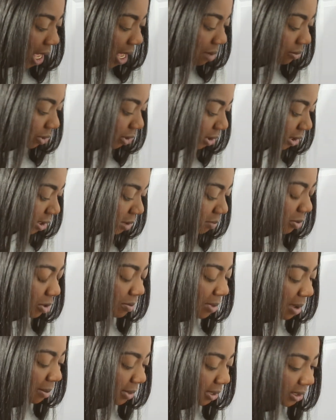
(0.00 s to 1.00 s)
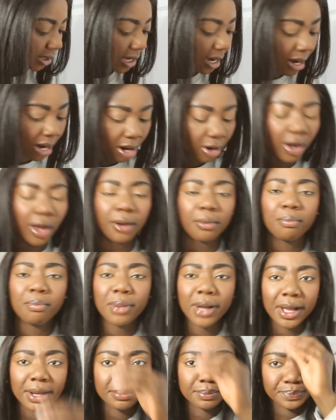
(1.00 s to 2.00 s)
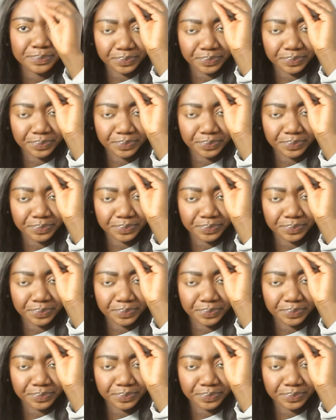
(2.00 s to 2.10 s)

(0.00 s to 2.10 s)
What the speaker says: I'm just gonna put my mascara on. But